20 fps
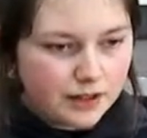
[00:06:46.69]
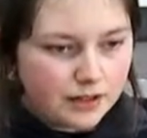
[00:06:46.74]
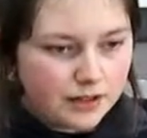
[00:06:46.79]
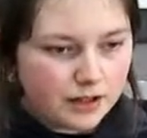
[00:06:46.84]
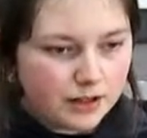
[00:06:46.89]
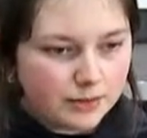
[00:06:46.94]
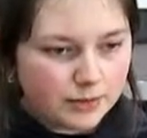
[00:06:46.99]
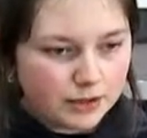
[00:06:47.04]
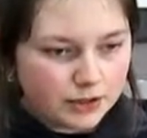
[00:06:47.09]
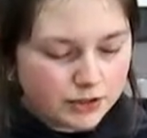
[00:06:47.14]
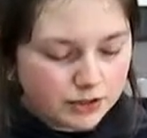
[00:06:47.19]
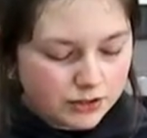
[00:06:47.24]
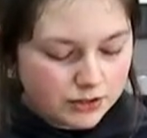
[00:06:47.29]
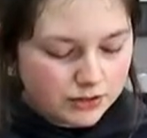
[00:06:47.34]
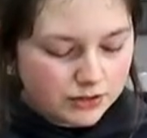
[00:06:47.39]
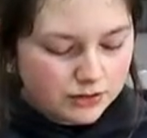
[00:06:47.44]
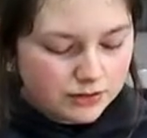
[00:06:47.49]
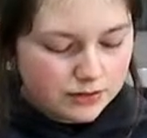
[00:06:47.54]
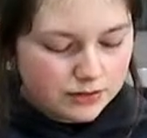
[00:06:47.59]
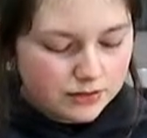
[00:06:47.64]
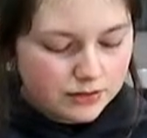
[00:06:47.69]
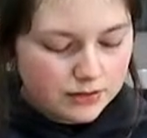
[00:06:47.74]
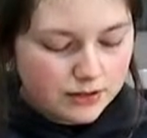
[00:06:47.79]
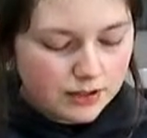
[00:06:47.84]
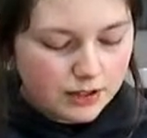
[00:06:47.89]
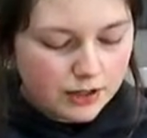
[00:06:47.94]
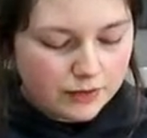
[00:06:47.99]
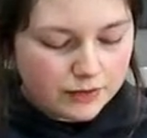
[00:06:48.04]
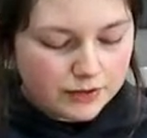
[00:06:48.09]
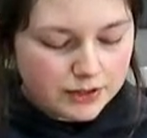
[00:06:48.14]
How much?
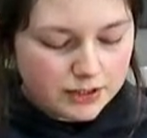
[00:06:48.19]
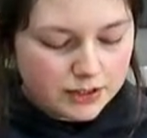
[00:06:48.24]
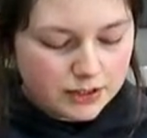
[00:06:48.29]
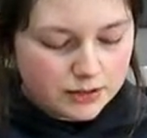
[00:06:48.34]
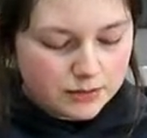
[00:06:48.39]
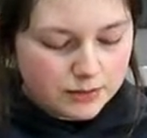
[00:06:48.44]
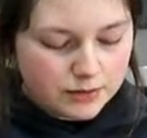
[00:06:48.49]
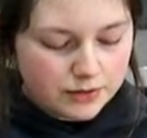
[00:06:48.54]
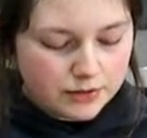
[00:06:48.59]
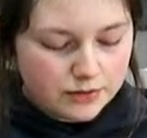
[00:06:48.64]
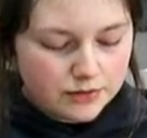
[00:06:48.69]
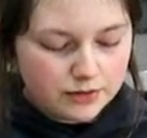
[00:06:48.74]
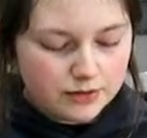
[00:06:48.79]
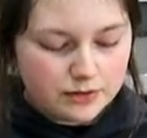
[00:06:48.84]
Half a teaspoon.